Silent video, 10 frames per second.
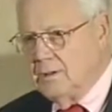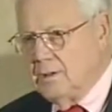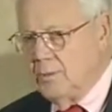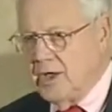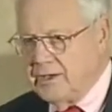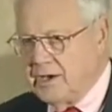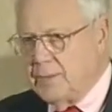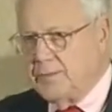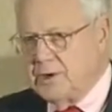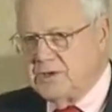And when I get
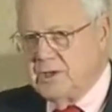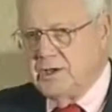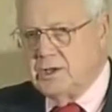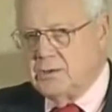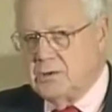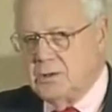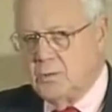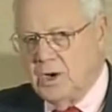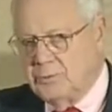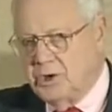up here and tell you
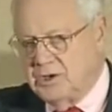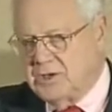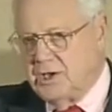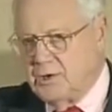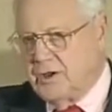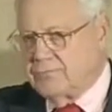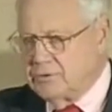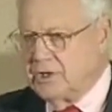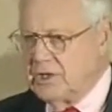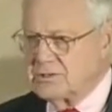what I'm going to tell you after
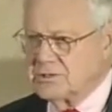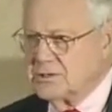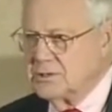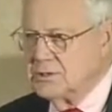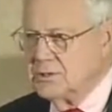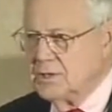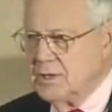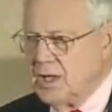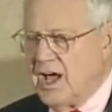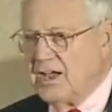this,
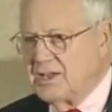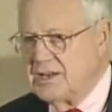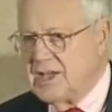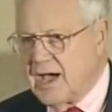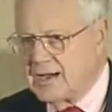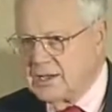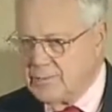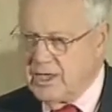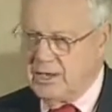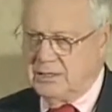I can
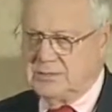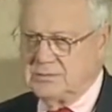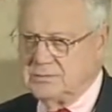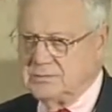document it.